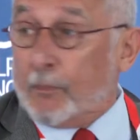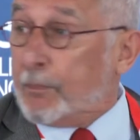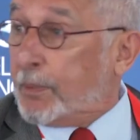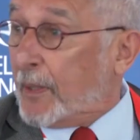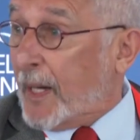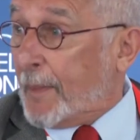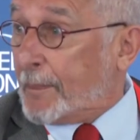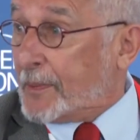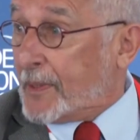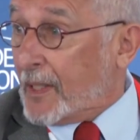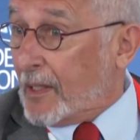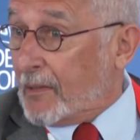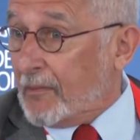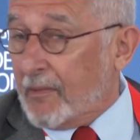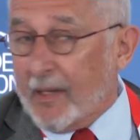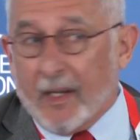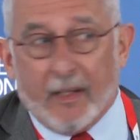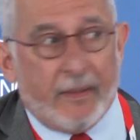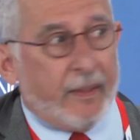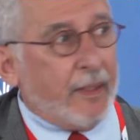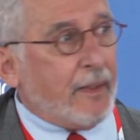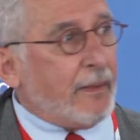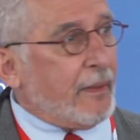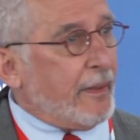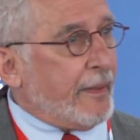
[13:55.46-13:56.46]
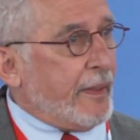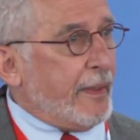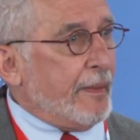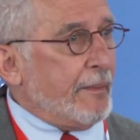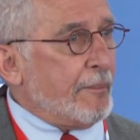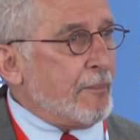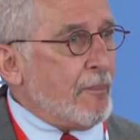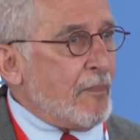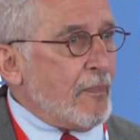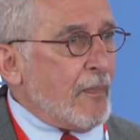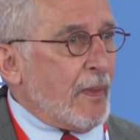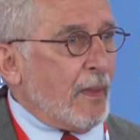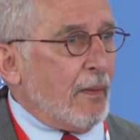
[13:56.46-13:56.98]
or perhaps ironically,
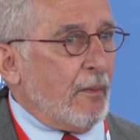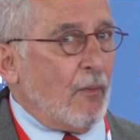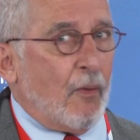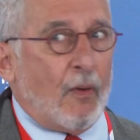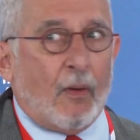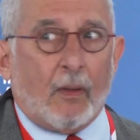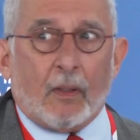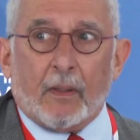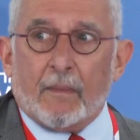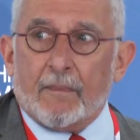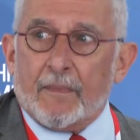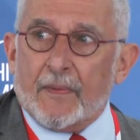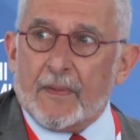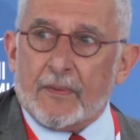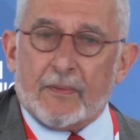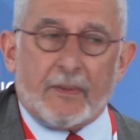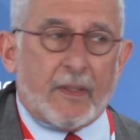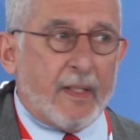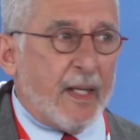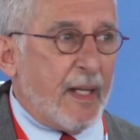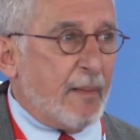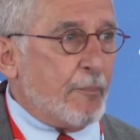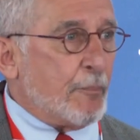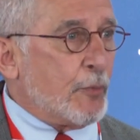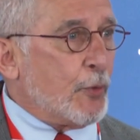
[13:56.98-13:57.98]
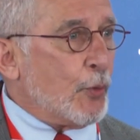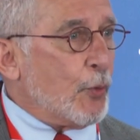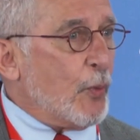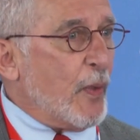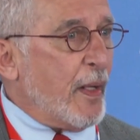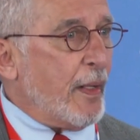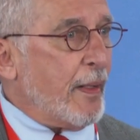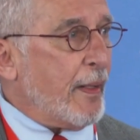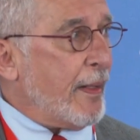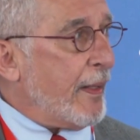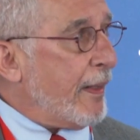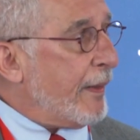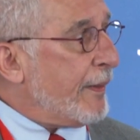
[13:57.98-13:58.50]
all of this came to a
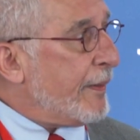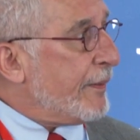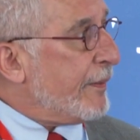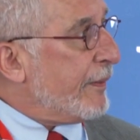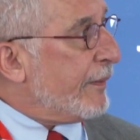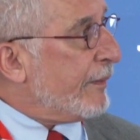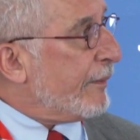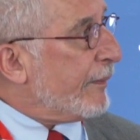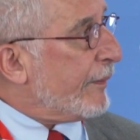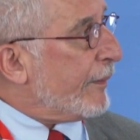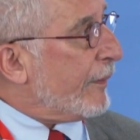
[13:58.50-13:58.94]
head